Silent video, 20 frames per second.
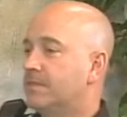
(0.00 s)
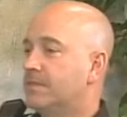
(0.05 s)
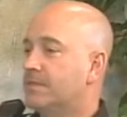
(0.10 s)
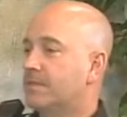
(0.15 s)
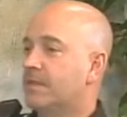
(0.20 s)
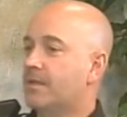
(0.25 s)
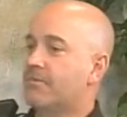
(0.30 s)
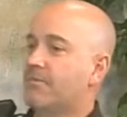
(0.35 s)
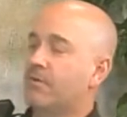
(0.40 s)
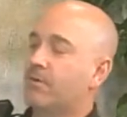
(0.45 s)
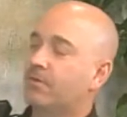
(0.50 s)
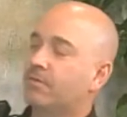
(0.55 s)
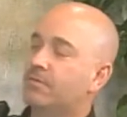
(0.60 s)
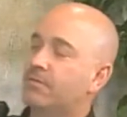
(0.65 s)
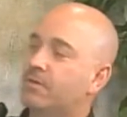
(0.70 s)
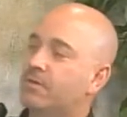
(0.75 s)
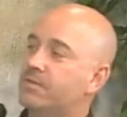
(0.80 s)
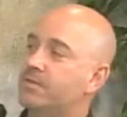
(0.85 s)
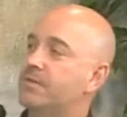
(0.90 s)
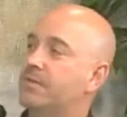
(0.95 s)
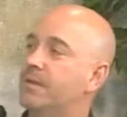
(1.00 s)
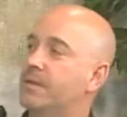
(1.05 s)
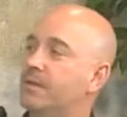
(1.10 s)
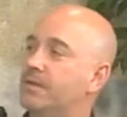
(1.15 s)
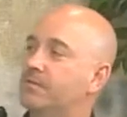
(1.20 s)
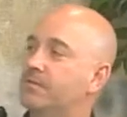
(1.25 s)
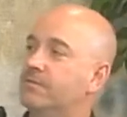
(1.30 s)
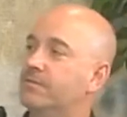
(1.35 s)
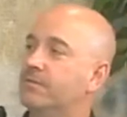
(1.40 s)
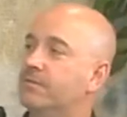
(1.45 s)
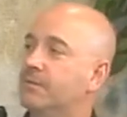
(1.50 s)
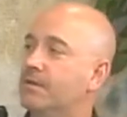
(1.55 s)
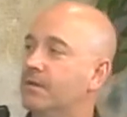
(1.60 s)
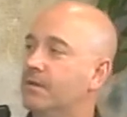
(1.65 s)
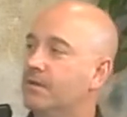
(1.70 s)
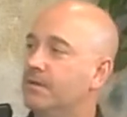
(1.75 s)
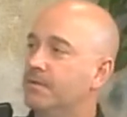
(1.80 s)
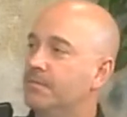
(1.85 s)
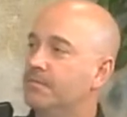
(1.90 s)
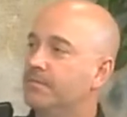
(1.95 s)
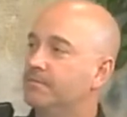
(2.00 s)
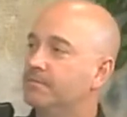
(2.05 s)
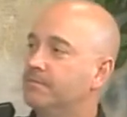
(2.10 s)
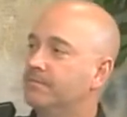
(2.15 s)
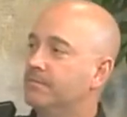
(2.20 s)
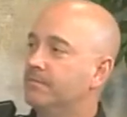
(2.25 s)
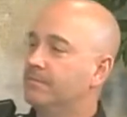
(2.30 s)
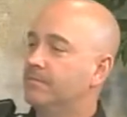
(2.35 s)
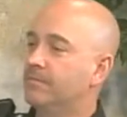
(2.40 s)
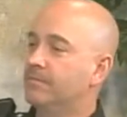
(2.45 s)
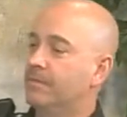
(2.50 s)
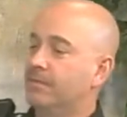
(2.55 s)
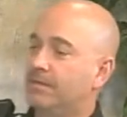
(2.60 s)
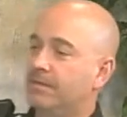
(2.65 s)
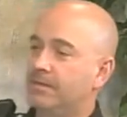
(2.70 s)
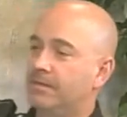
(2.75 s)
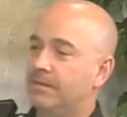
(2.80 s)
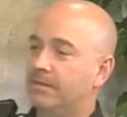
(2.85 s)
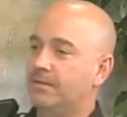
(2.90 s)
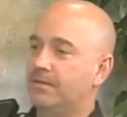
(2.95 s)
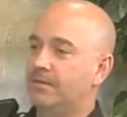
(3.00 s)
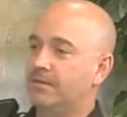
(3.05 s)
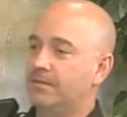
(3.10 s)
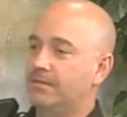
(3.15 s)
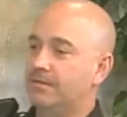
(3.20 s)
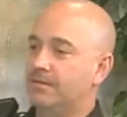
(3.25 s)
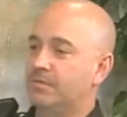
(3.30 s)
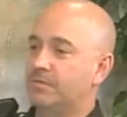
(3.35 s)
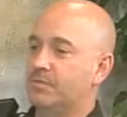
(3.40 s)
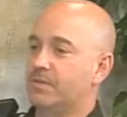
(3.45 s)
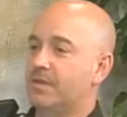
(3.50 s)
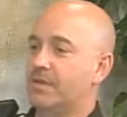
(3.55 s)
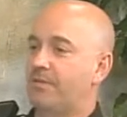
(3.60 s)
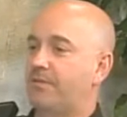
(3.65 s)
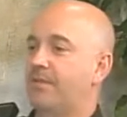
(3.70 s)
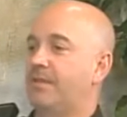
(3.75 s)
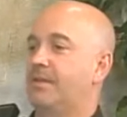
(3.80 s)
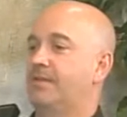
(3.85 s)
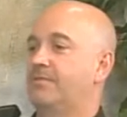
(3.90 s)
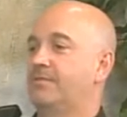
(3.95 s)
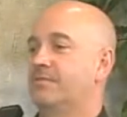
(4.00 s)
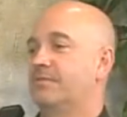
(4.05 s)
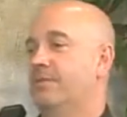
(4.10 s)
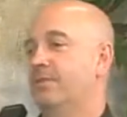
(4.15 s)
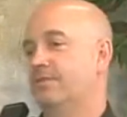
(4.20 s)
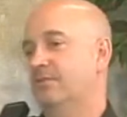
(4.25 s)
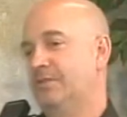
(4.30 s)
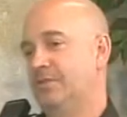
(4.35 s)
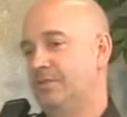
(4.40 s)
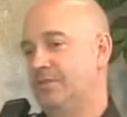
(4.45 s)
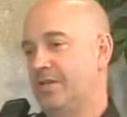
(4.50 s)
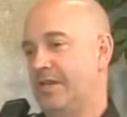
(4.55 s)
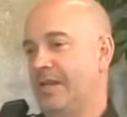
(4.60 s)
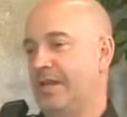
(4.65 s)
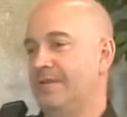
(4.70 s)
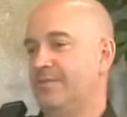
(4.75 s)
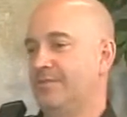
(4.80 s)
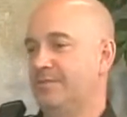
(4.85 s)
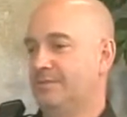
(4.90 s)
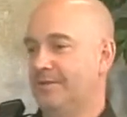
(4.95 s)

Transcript: kind of a hard question to answer. It just seems like things slowly change,